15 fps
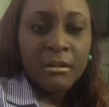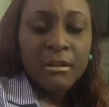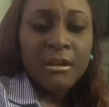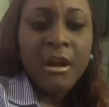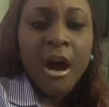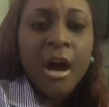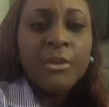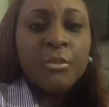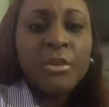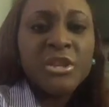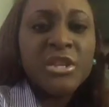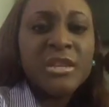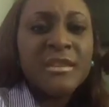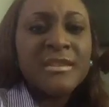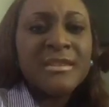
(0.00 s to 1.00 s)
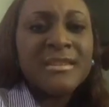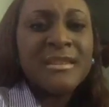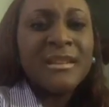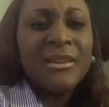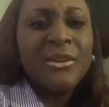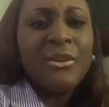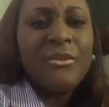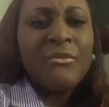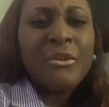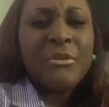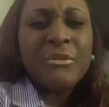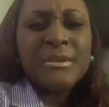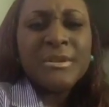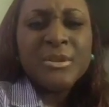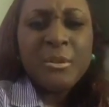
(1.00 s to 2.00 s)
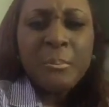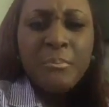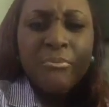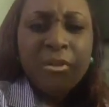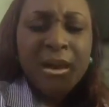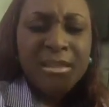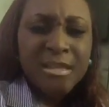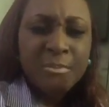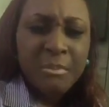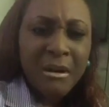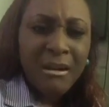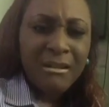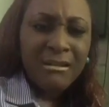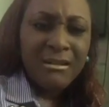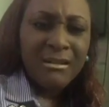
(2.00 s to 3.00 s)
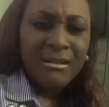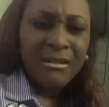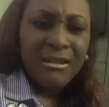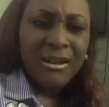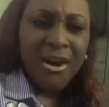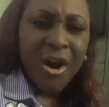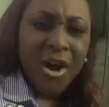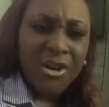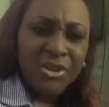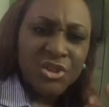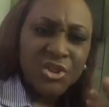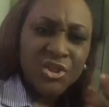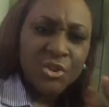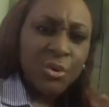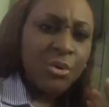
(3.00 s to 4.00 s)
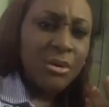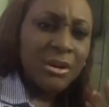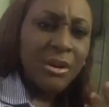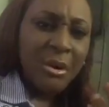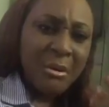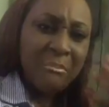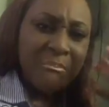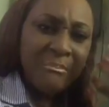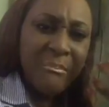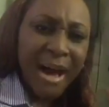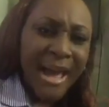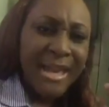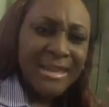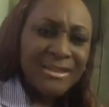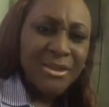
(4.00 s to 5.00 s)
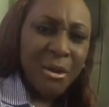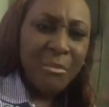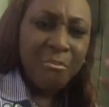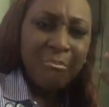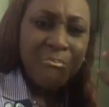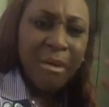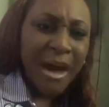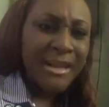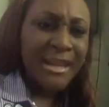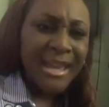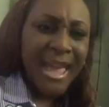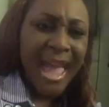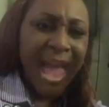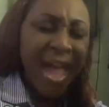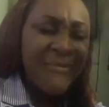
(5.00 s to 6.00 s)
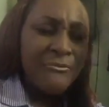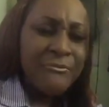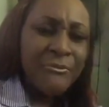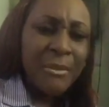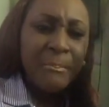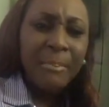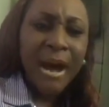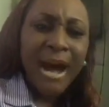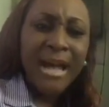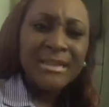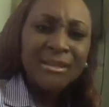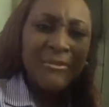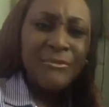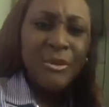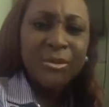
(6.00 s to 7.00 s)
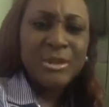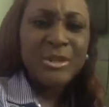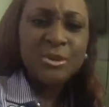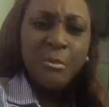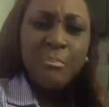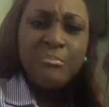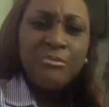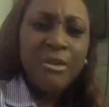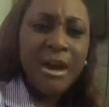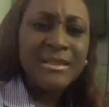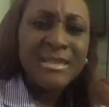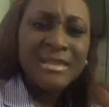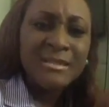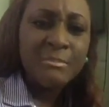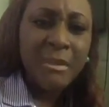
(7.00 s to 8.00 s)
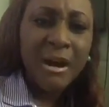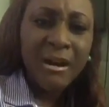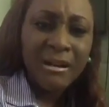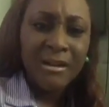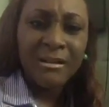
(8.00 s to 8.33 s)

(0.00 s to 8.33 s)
God wishes for us to prosper. Our soul, our mind, our body, every part of us to prosper.